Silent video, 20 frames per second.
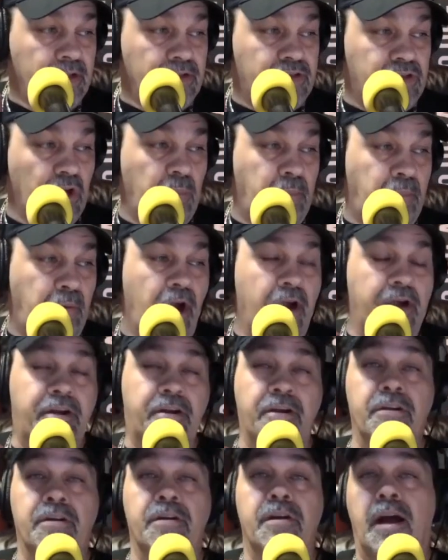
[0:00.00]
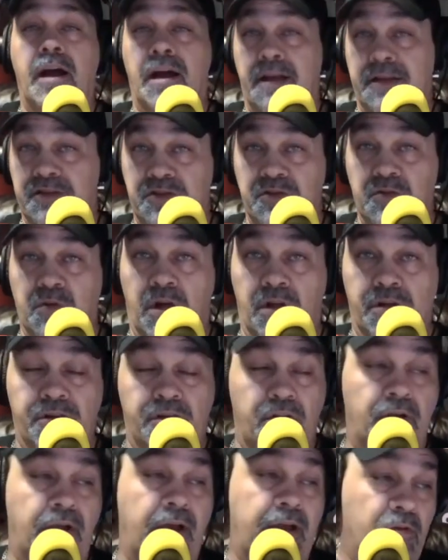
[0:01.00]
So Parker, as you all
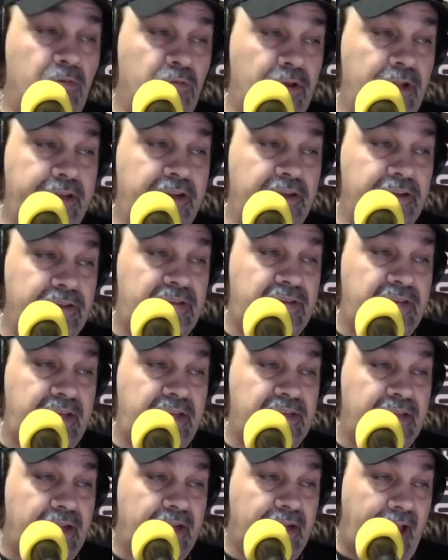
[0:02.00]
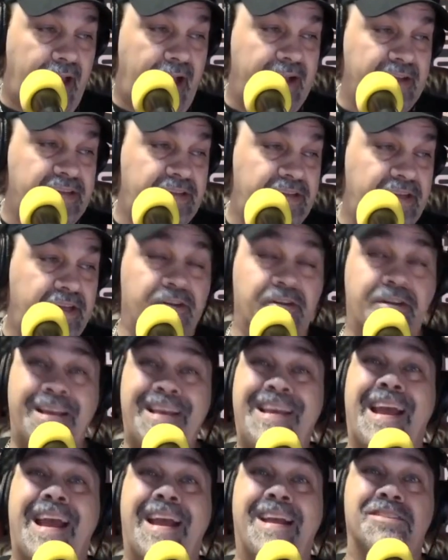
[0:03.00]
know, had a really good season last year.
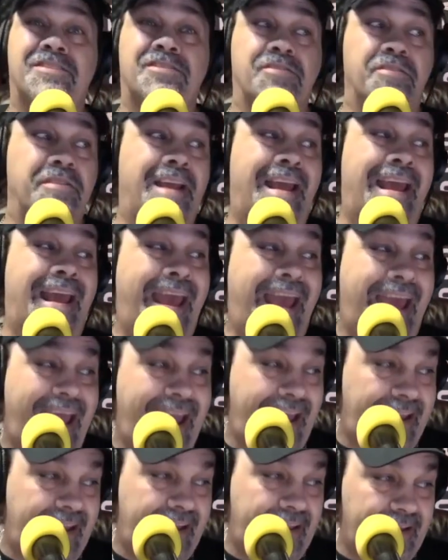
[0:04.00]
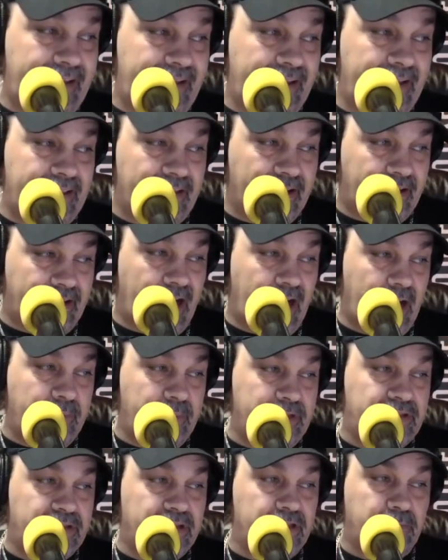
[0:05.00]
He answered A in the
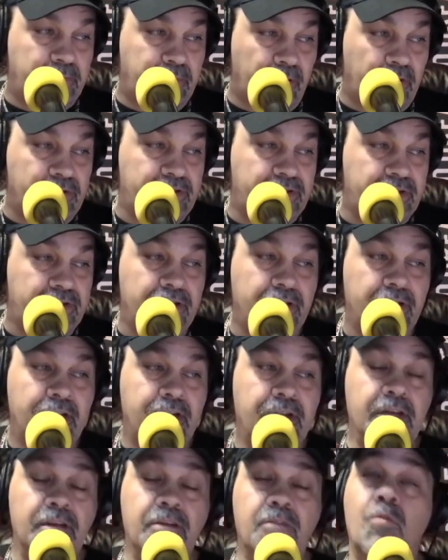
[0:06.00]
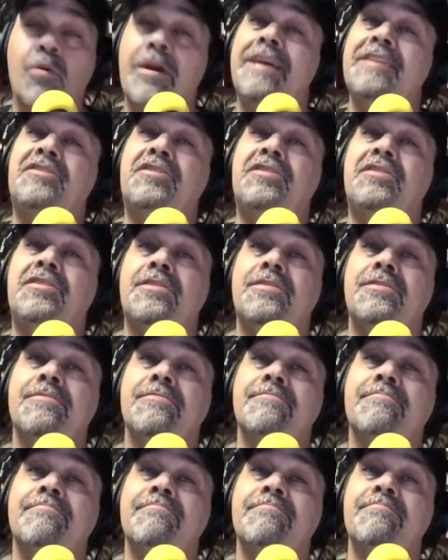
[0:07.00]
comments and the posts, which
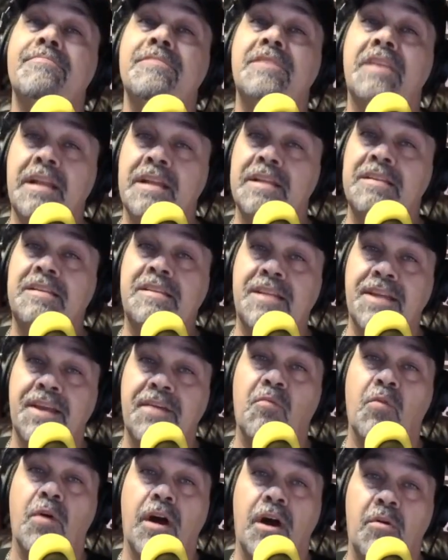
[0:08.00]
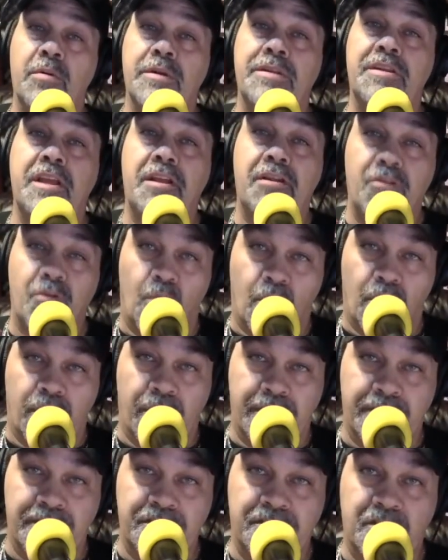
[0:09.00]
didn't sit well with the New
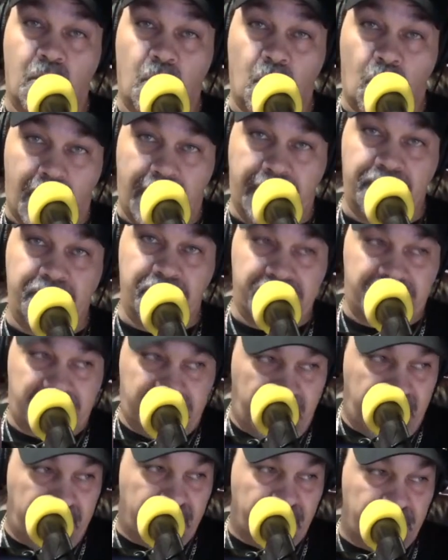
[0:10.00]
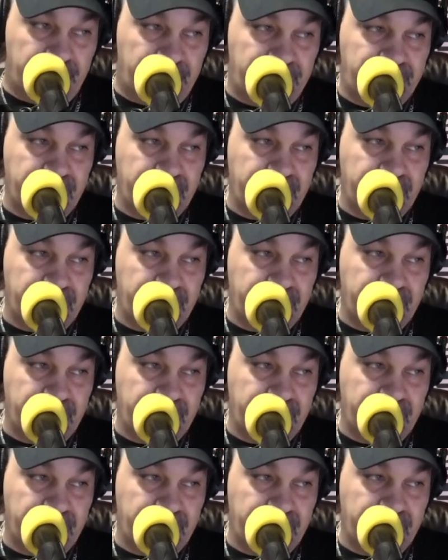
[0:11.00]
Orleans wide receiver.